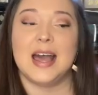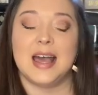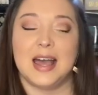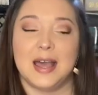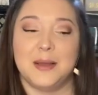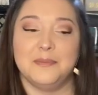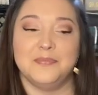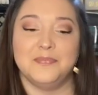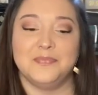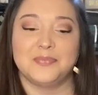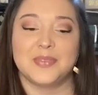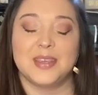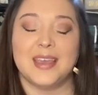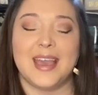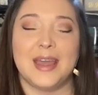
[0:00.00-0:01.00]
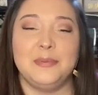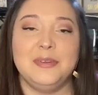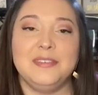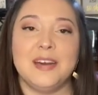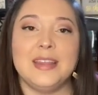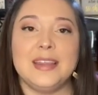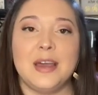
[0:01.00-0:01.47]
And we
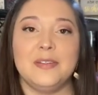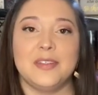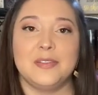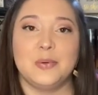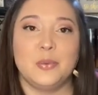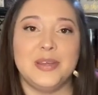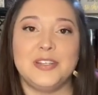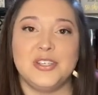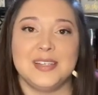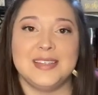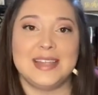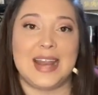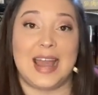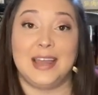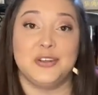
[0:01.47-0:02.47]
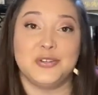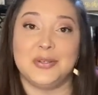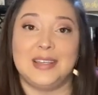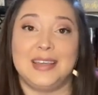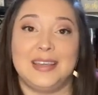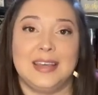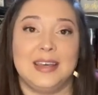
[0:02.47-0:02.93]
find out that the witch isn't
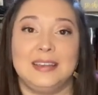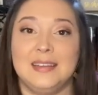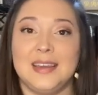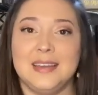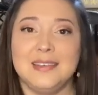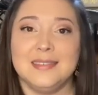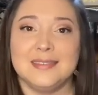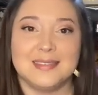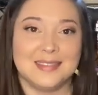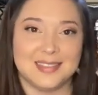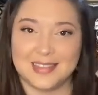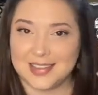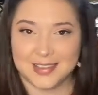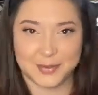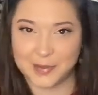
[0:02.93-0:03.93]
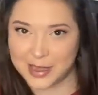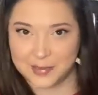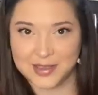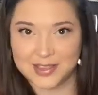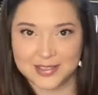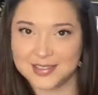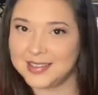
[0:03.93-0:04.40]
actually killing these
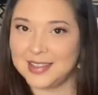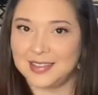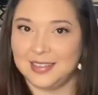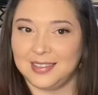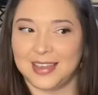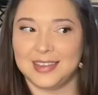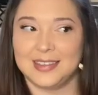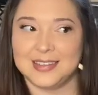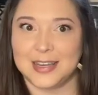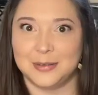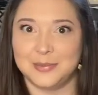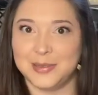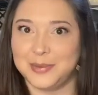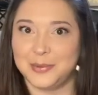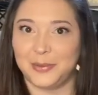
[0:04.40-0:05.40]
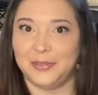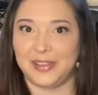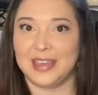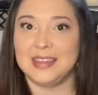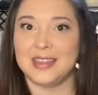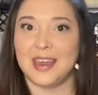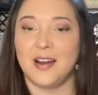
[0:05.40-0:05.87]
babies that like the town people
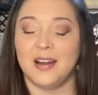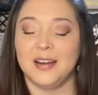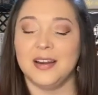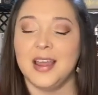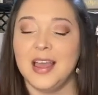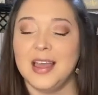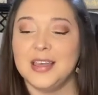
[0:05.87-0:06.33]
think they are.